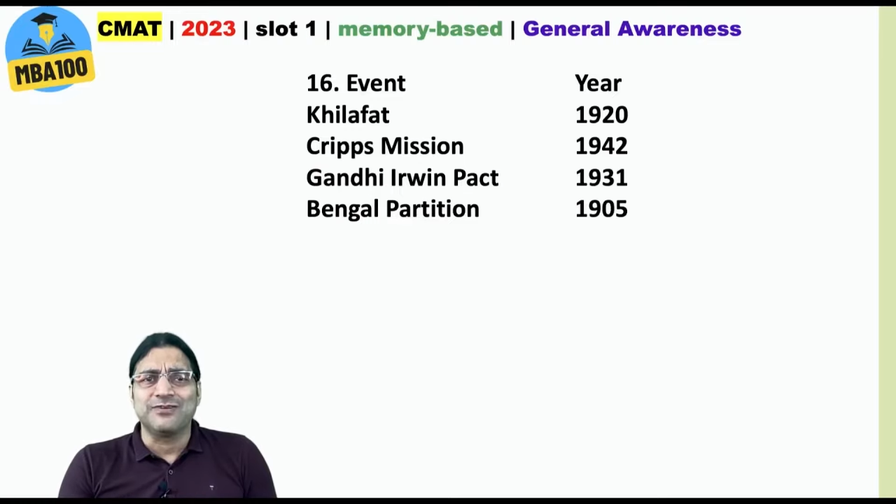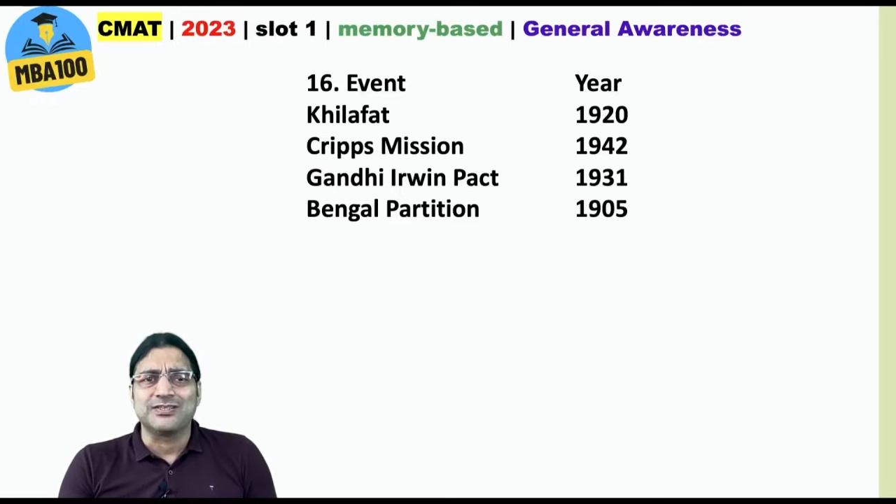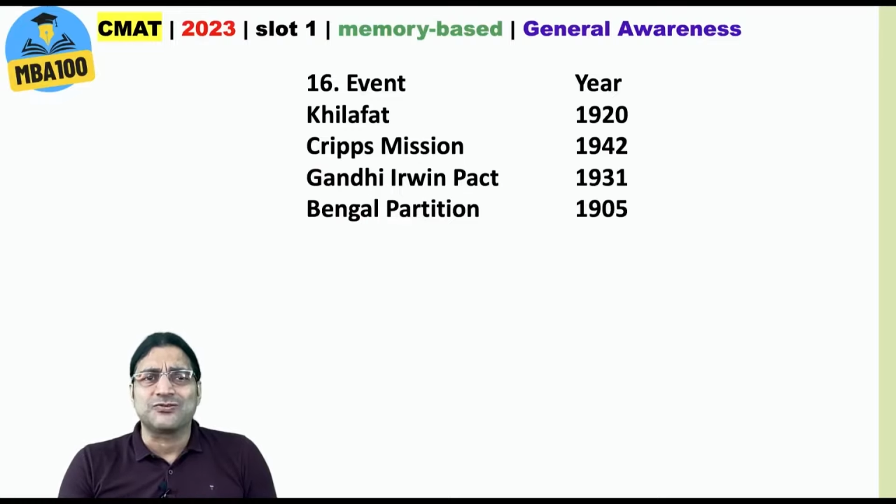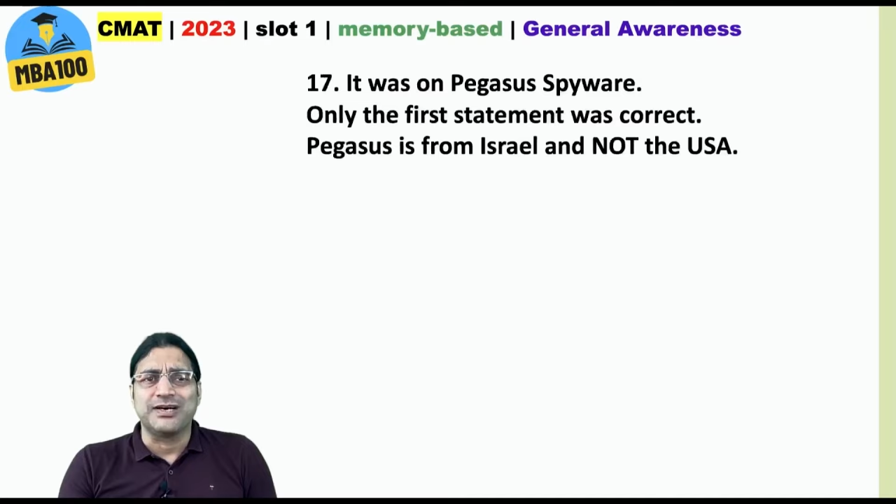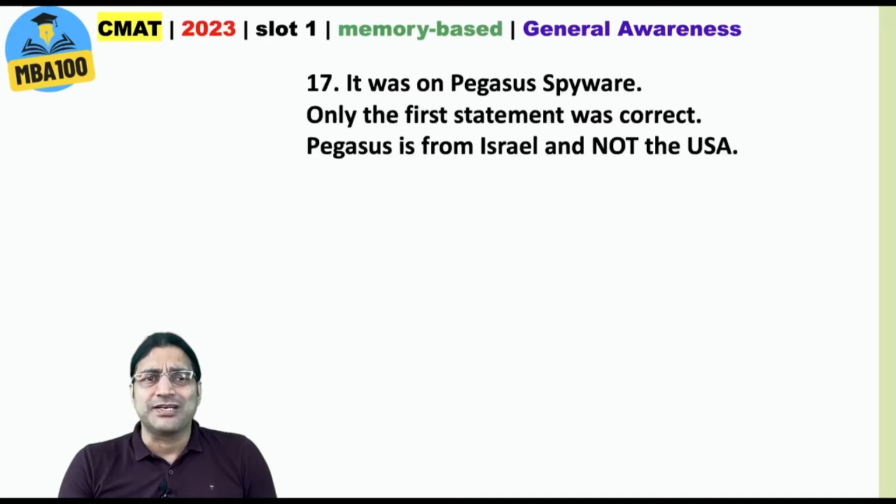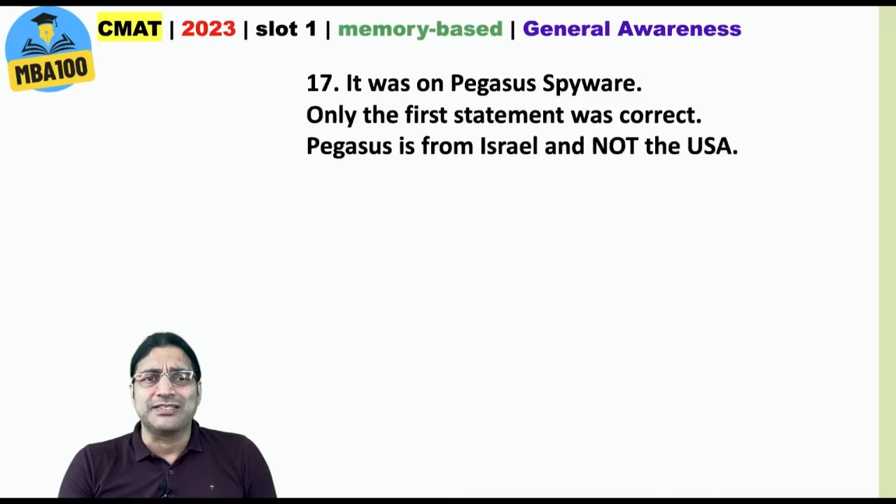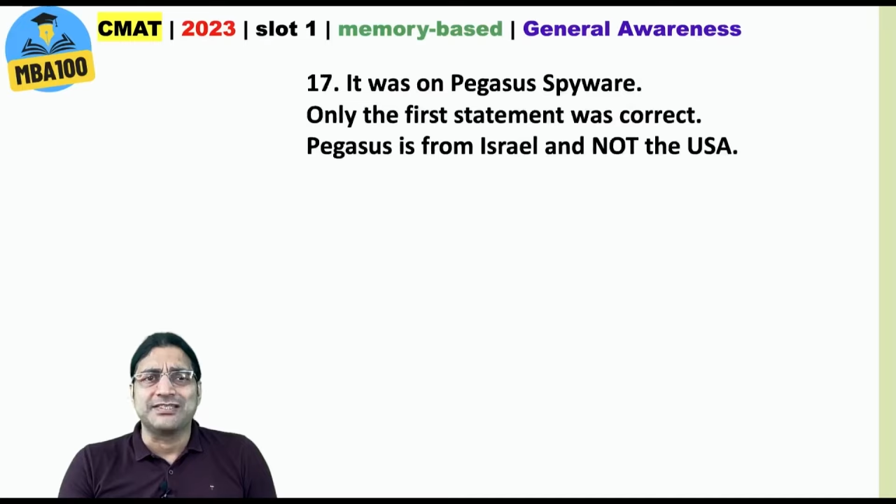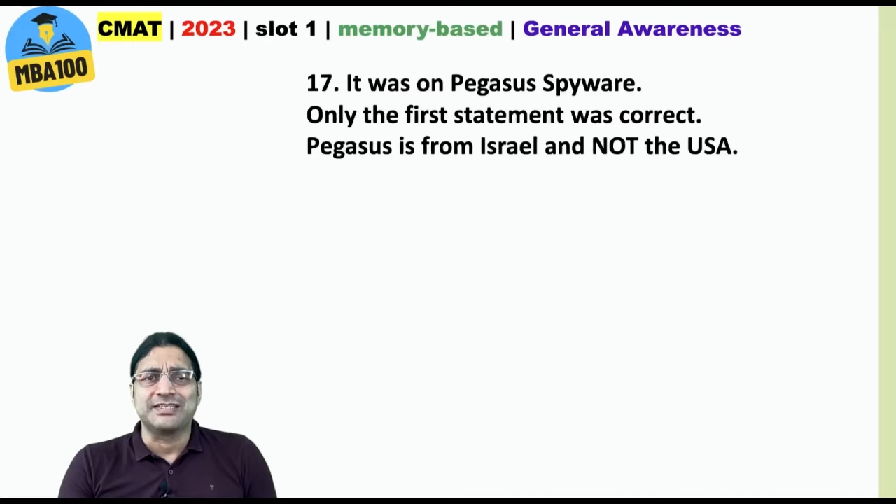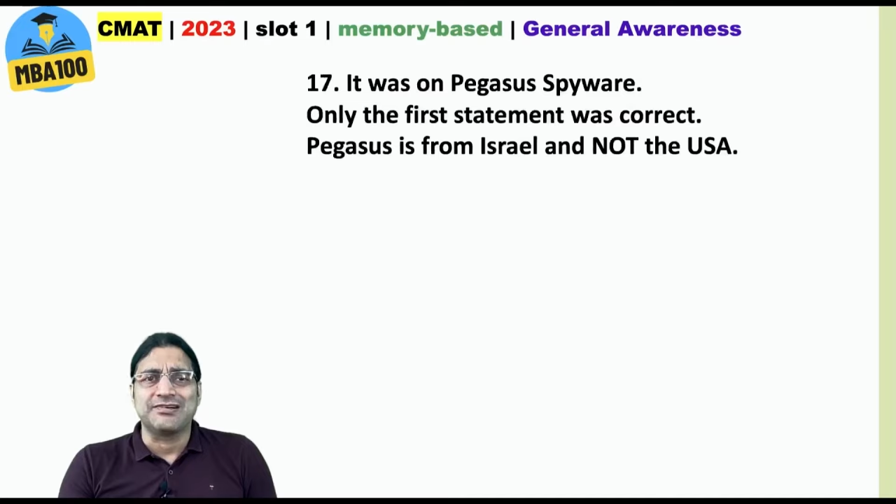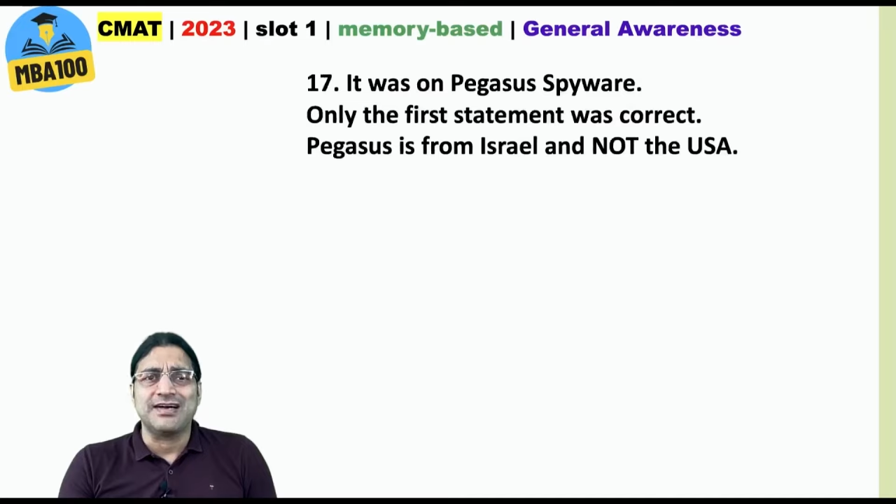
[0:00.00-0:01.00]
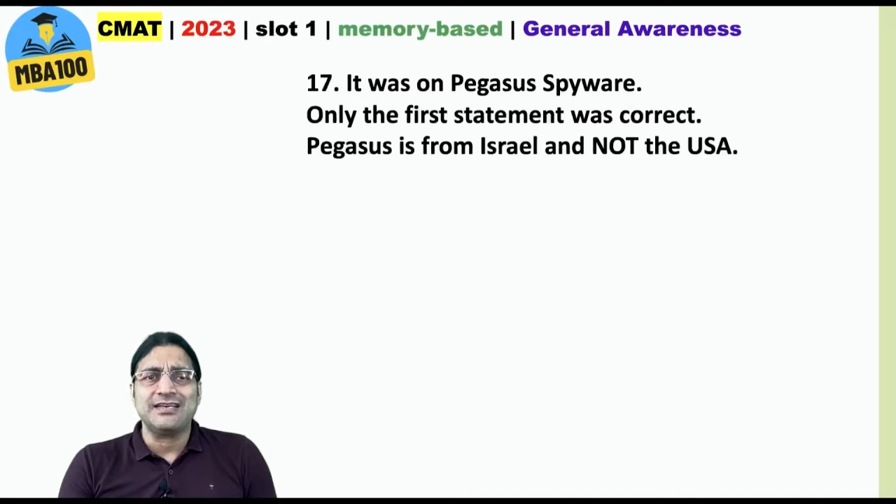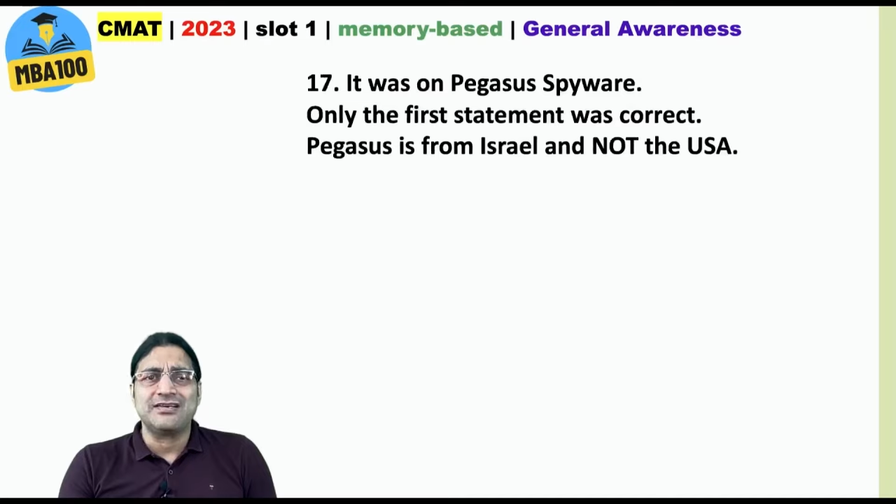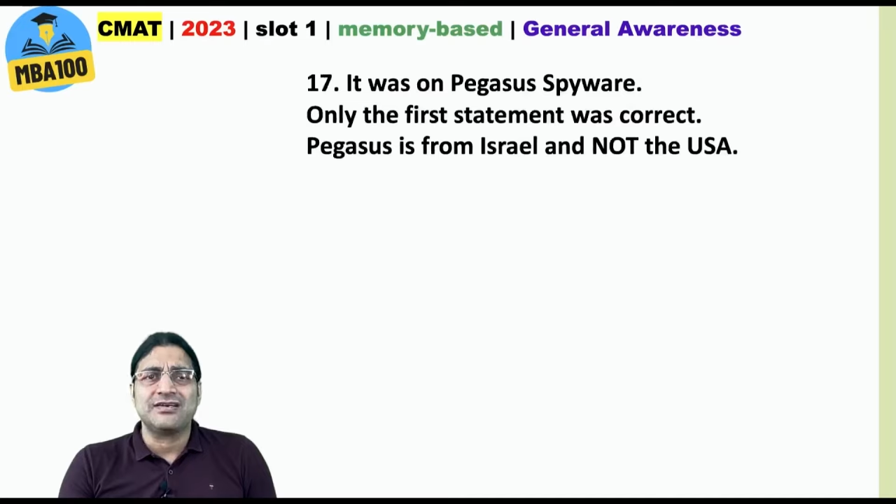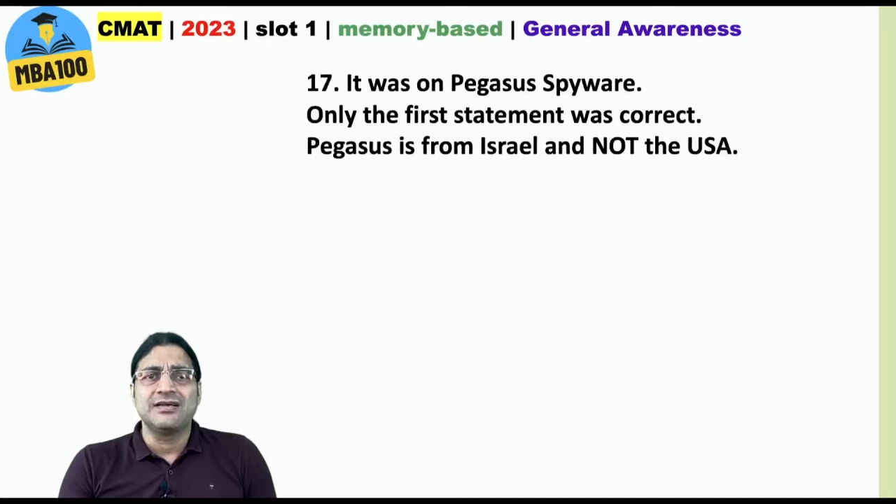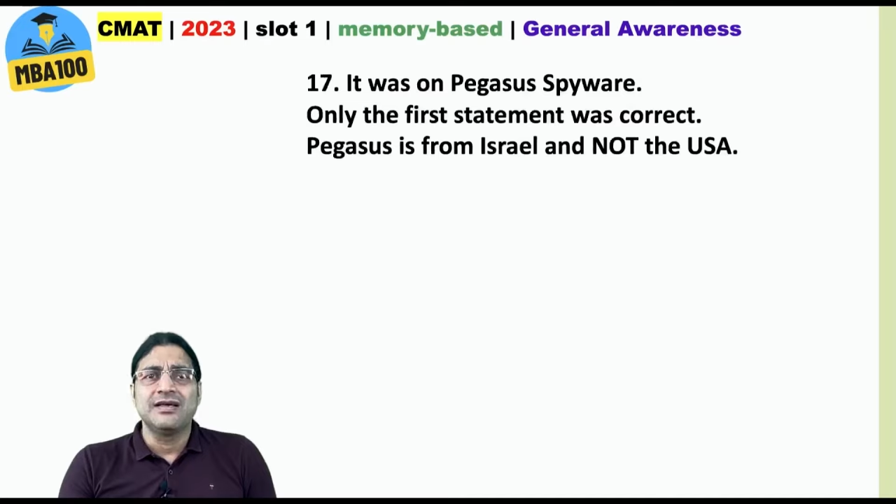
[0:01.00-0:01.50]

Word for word: was quite easy, right?